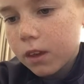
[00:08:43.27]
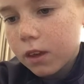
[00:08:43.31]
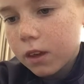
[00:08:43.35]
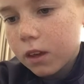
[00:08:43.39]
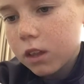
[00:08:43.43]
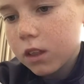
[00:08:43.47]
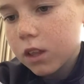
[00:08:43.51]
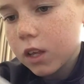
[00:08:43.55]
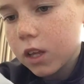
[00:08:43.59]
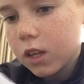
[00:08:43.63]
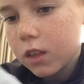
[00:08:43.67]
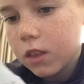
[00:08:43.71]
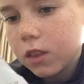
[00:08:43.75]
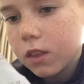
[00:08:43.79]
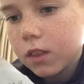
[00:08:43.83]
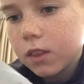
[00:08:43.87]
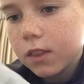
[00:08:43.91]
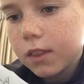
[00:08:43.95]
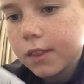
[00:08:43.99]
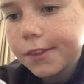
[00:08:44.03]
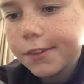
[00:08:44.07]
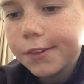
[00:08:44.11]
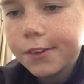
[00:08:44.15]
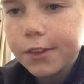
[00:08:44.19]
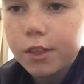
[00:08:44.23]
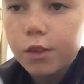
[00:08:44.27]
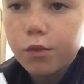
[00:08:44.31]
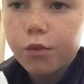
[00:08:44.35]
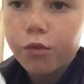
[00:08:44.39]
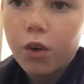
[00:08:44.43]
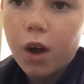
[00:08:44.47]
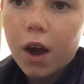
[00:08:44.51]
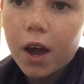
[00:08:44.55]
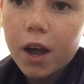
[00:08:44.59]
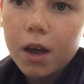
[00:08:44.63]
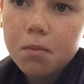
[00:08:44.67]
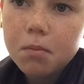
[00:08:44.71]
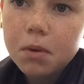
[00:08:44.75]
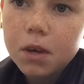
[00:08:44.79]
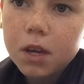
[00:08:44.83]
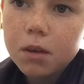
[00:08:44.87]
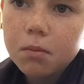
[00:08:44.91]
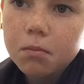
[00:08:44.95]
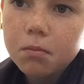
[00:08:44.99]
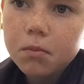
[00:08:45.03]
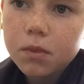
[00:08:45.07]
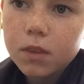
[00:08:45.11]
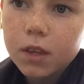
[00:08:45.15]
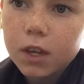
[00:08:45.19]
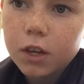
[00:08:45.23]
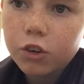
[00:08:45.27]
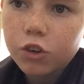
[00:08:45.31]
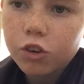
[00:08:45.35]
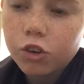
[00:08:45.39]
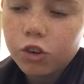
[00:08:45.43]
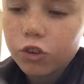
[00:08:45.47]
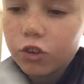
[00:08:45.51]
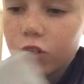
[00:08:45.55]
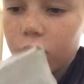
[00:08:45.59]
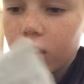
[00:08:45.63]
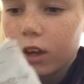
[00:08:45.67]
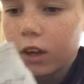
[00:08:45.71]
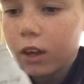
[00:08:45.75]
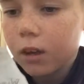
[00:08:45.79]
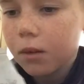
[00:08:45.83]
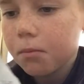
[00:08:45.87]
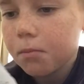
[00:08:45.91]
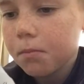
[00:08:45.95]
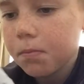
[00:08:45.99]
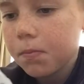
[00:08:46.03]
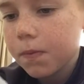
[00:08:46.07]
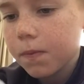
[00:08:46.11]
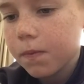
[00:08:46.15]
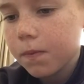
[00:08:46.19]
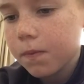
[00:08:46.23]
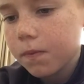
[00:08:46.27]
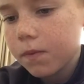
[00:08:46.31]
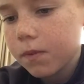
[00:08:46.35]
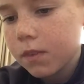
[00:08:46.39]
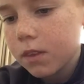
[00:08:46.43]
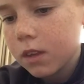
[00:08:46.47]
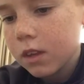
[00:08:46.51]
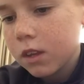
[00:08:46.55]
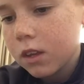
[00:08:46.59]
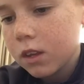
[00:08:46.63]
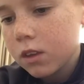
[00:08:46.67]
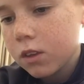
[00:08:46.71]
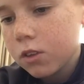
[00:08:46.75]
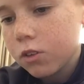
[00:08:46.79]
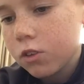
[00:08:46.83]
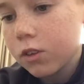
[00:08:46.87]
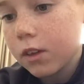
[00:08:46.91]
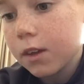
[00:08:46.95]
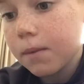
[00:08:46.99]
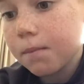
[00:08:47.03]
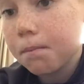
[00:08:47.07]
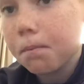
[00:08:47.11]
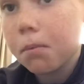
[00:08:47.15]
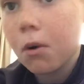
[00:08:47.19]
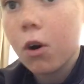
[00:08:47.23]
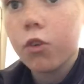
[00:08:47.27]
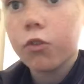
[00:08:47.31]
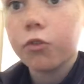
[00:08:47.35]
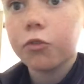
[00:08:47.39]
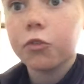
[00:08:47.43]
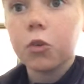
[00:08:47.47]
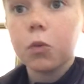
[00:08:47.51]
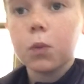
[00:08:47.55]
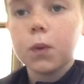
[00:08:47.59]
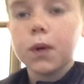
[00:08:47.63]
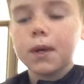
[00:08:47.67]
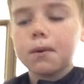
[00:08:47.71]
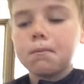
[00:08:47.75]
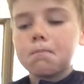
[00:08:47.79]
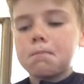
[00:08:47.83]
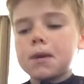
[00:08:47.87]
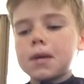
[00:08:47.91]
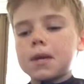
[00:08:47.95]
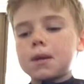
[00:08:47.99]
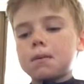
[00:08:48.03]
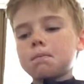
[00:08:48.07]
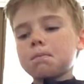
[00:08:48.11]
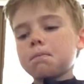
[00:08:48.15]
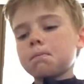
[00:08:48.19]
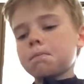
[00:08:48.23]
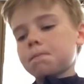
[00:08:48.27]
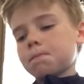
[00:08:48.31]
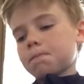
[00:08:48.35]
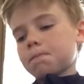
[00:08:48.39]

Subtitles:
And then this is the fire beam that shoots at him. So they're both doing a beam.